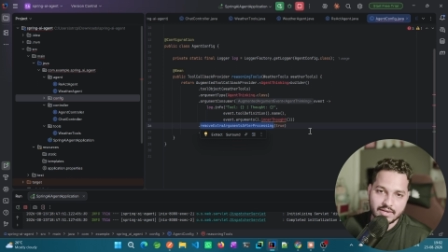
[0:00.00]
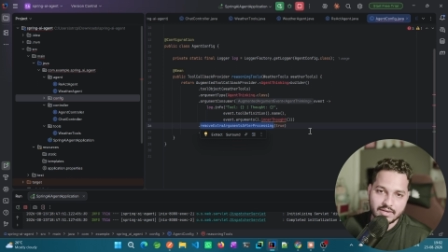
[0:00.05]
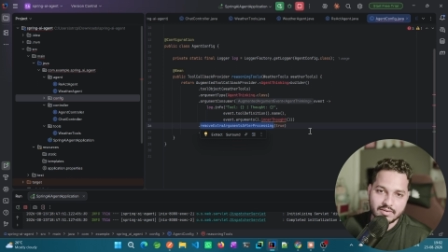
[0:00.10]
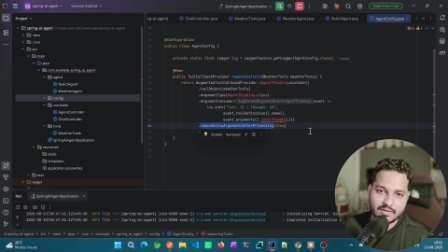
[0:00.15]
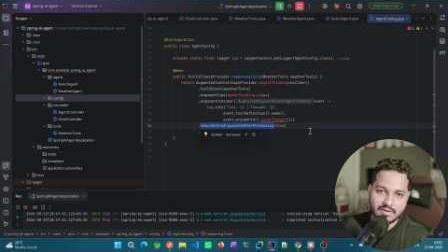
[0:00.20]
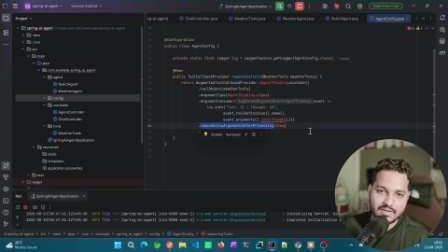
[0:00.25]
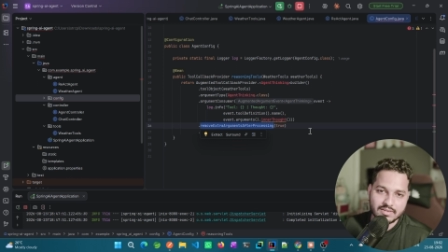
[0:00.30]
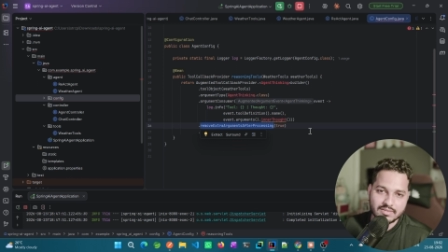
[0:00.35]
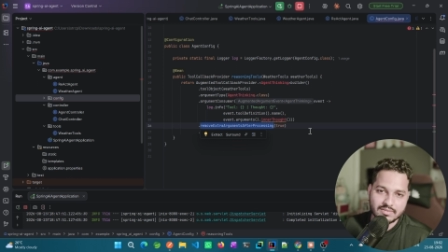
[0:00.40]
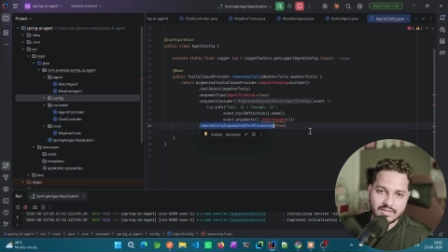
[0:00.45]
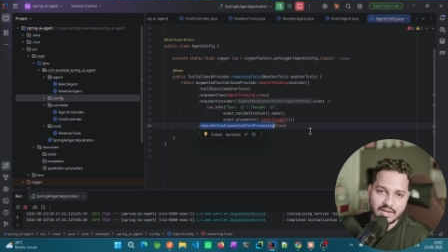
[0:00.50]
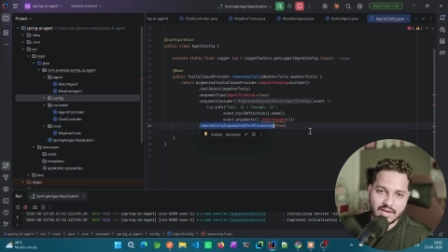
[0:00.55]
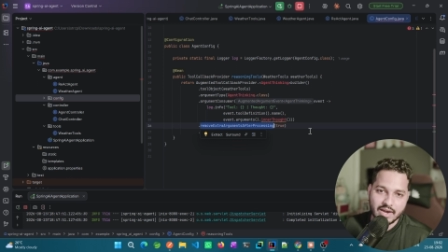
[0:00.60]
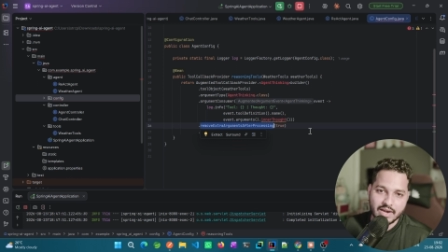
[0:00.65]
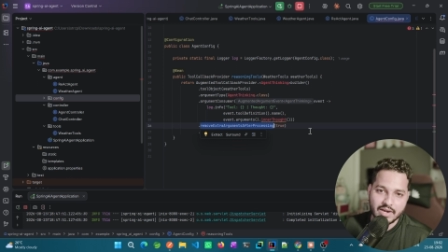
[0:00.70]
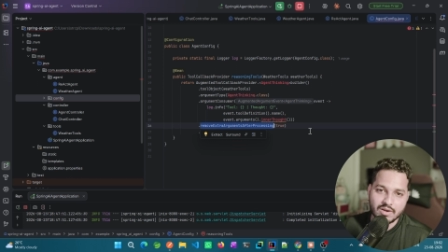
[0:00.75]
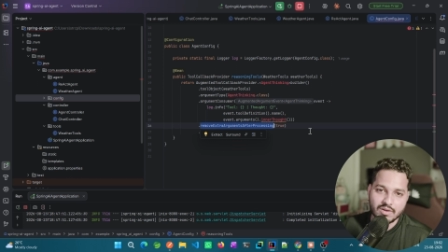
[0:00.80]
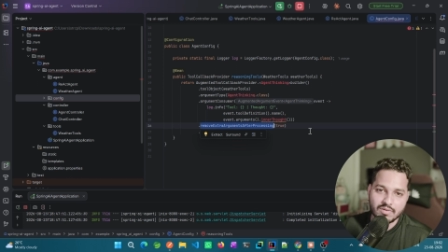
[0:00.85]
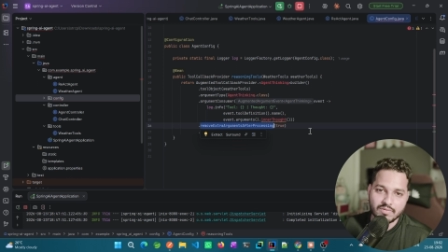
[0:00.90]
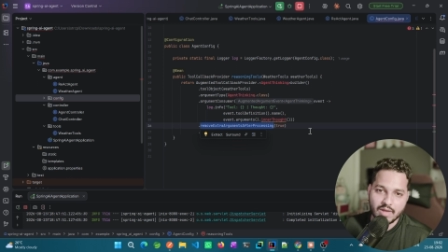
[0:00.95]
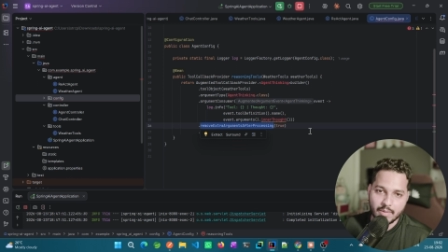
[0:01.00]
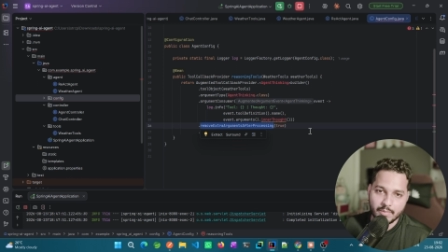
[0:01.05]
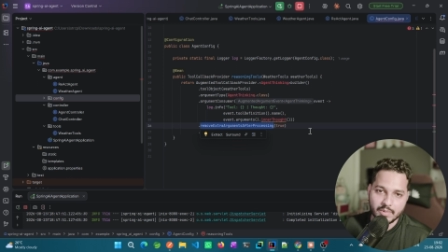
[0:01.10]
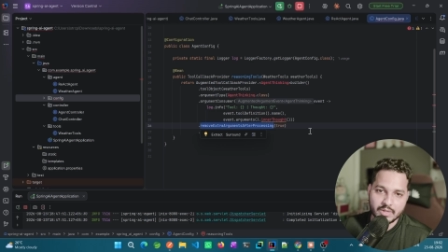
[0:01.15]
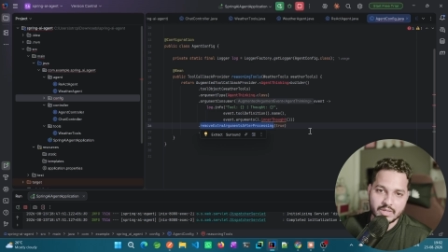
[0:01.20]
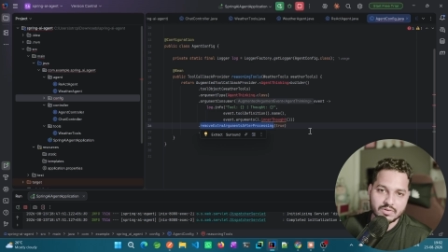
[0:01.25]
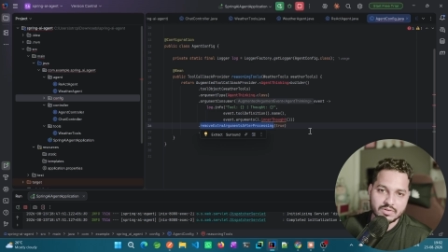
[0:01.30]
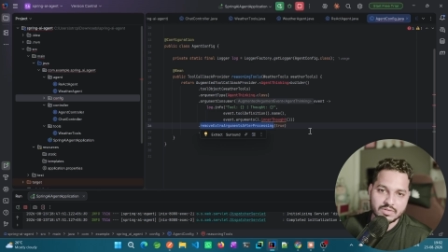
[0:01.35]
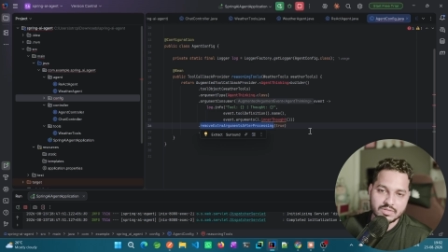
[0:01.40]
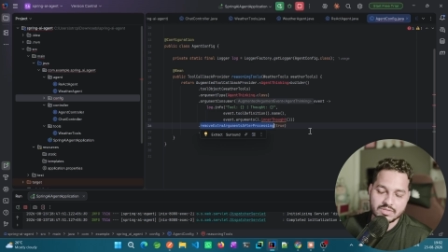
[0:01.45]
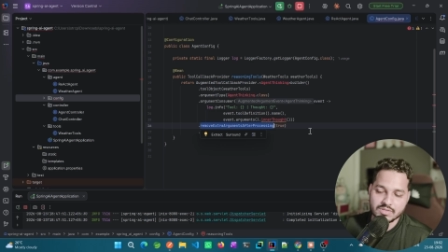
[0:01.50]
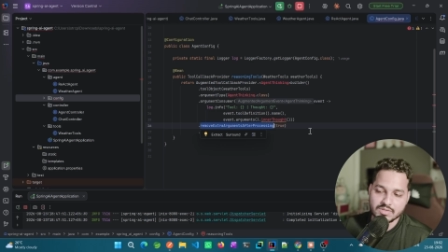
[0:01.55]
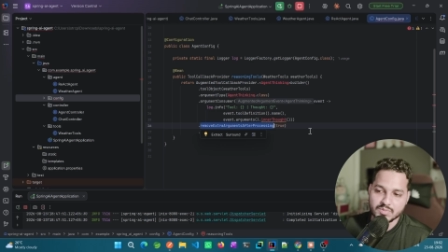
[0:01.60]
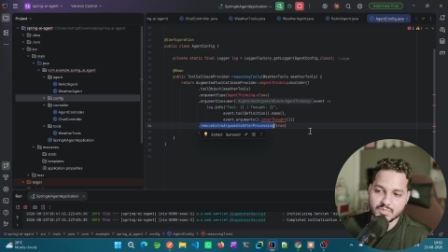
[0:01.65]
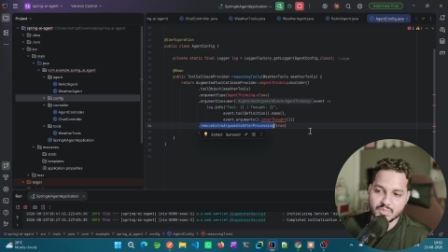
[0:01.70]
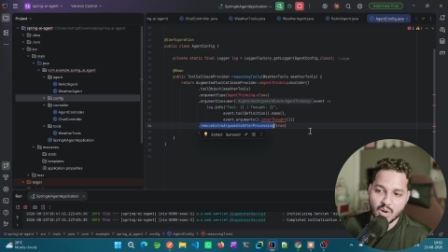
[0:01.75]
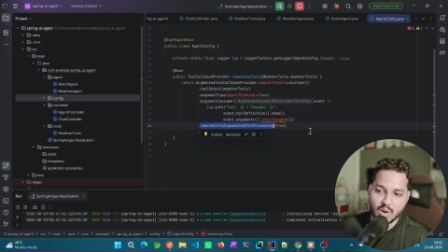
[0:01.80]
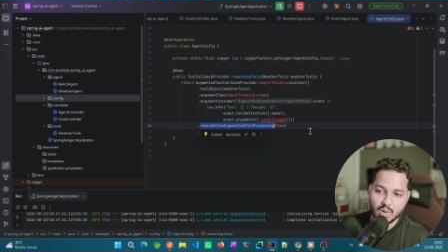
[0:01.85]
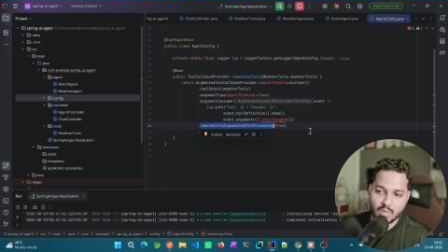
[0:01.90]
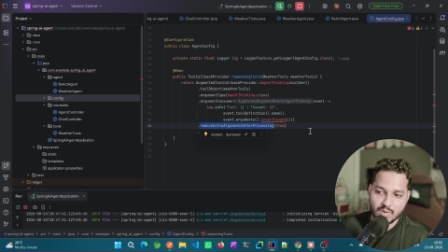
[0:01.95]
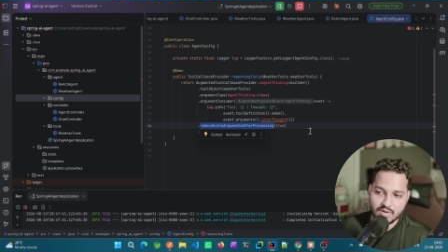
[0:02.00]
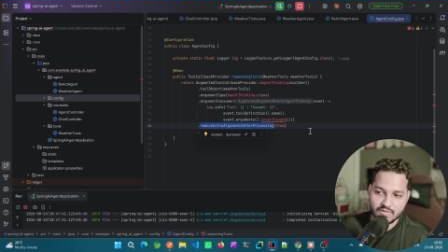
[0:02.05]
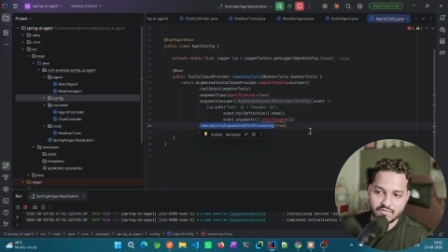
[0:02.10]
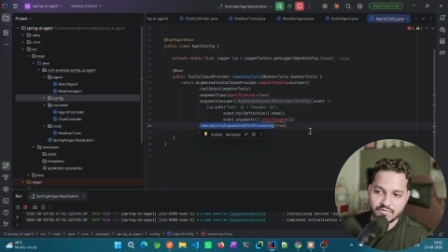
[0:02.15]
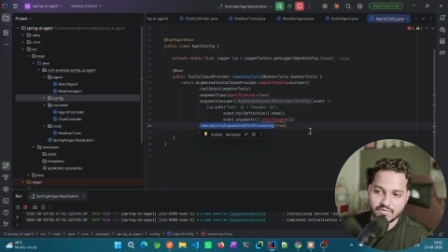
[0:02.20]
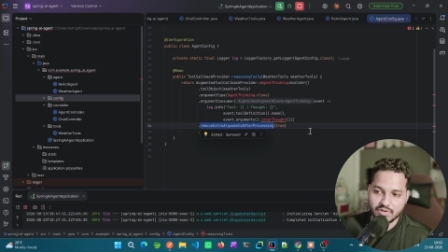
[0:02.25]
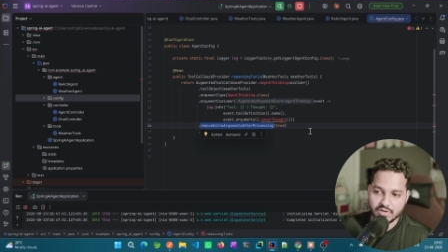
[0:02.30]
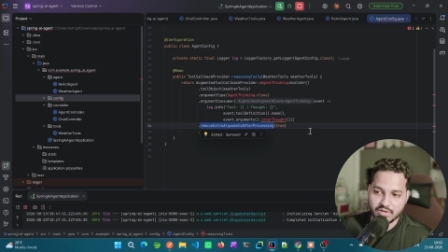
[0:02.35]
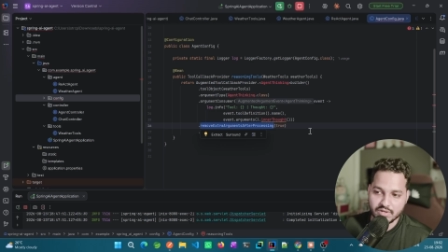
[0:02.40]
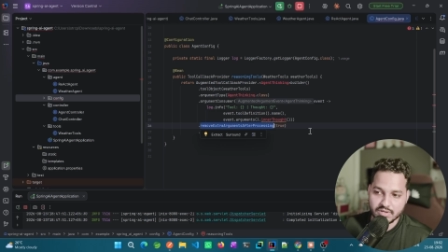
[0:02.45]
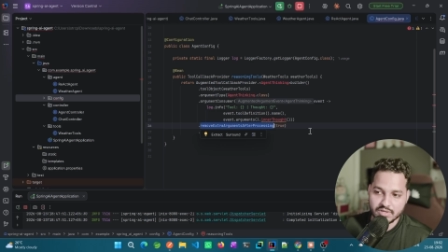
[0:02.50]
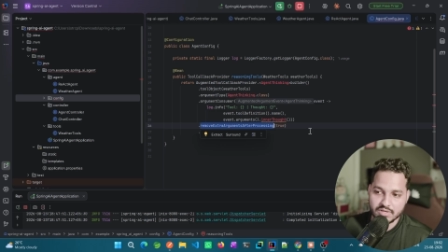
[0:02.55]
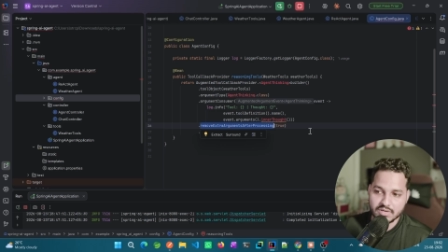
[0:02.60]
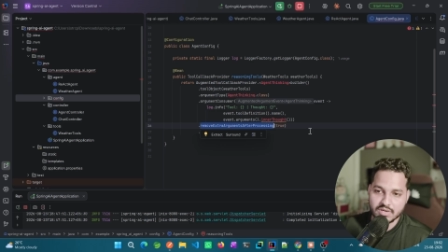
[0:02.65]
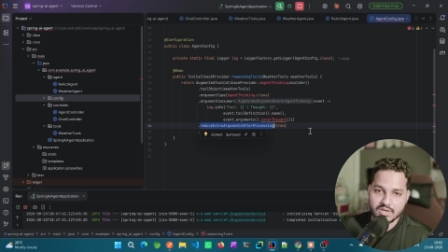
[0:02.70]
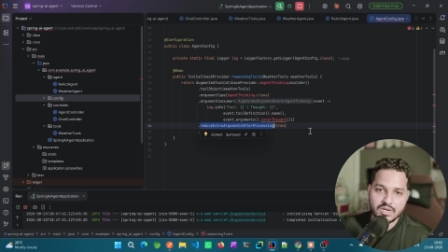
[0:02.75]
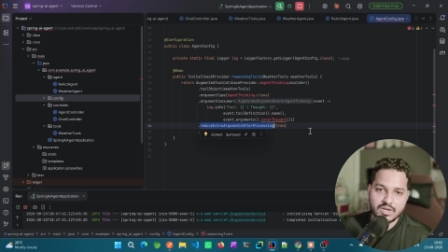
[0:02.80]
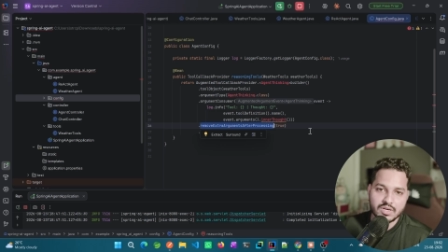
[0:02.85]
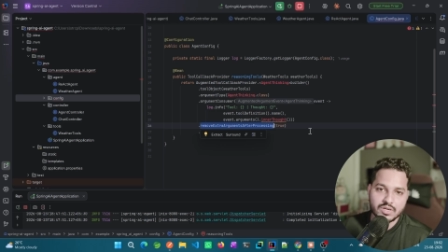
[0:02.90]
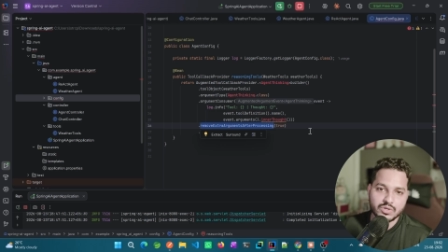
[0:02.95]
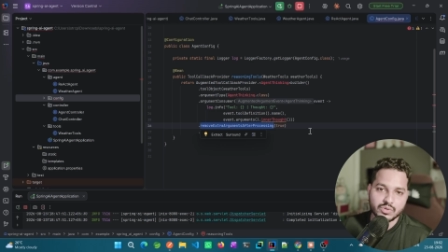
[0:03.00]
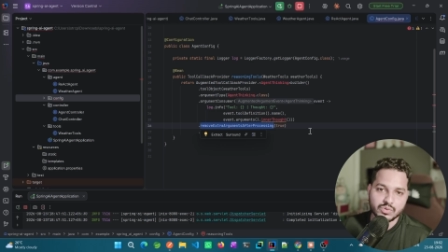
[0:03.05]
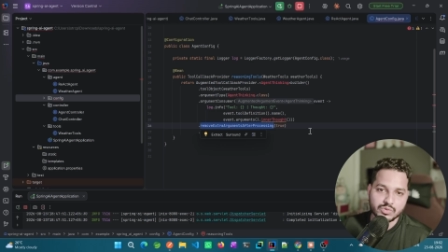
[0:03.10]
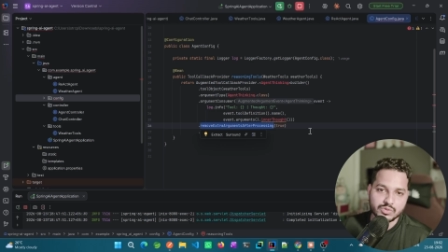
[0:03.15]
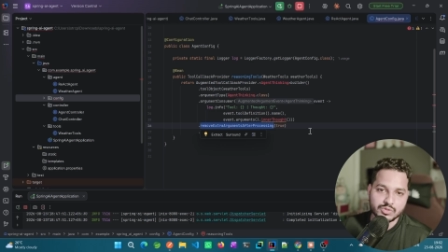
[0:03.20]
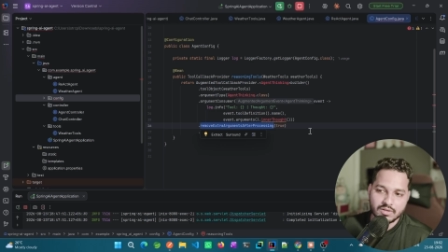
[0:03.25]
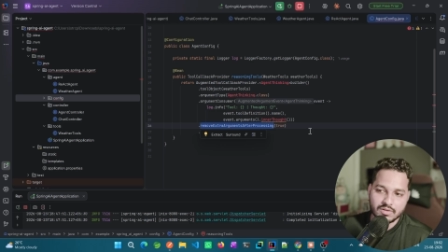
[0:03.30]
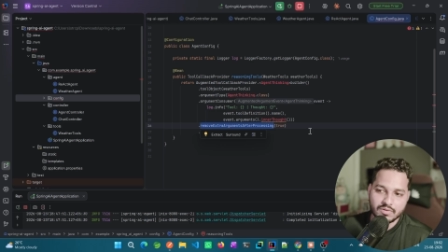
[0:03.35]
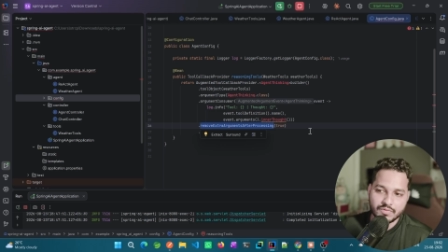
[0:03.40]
it is a kind of ambiguous problem for tools.